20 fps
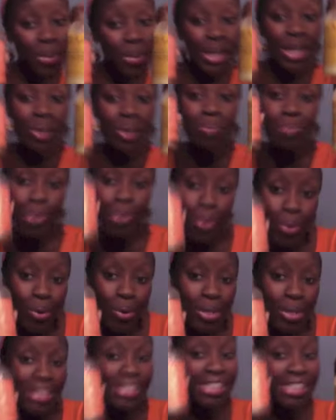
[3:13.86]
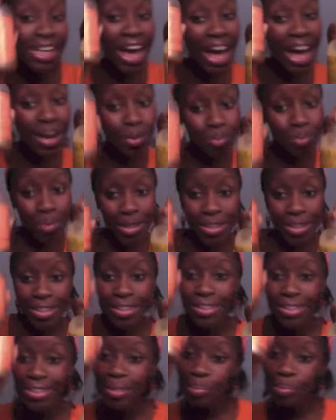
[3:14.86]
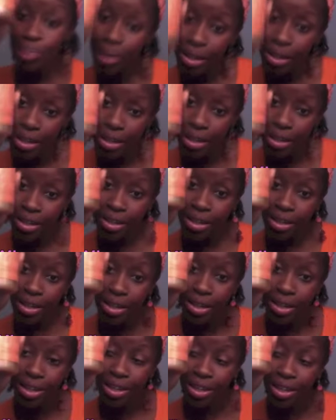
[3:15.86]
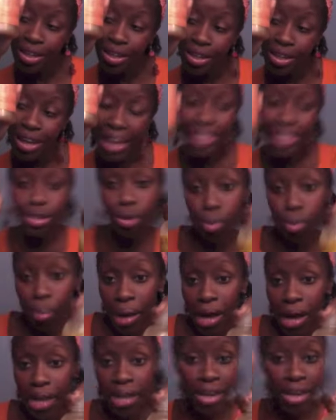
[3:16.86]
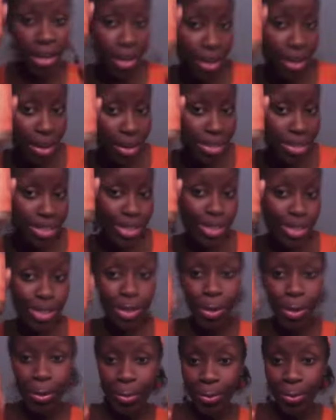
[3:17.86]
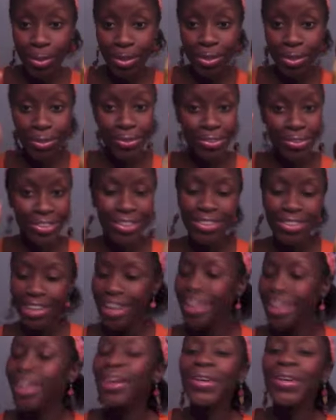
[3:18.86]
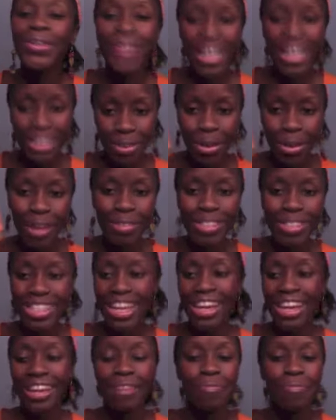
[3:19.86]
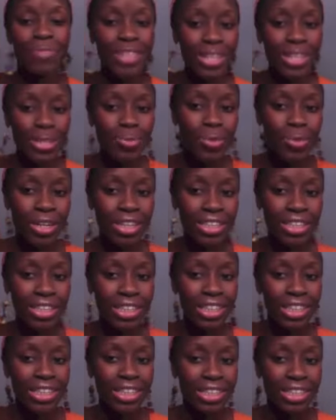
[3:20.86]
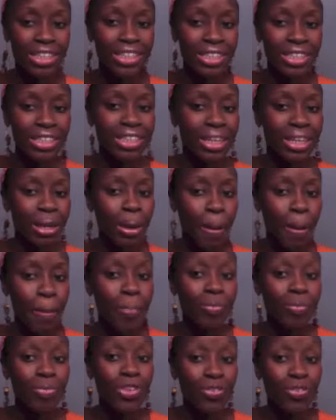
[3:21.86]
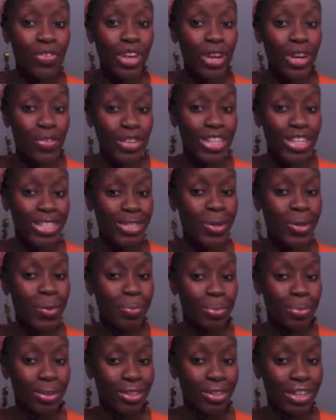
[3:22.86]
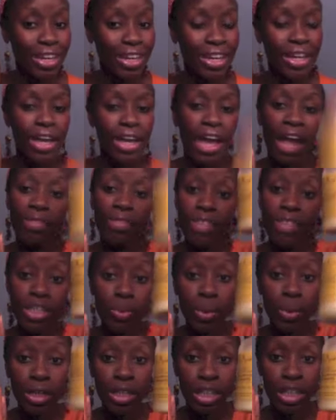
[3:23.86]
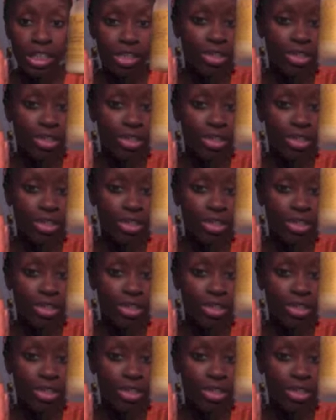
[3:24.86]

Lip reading: a poo, it's gotta be the pink. I do my hair, so don't go. Okay, you guys know what I'm saying. Like, this one is very, very dope, okay? And this one is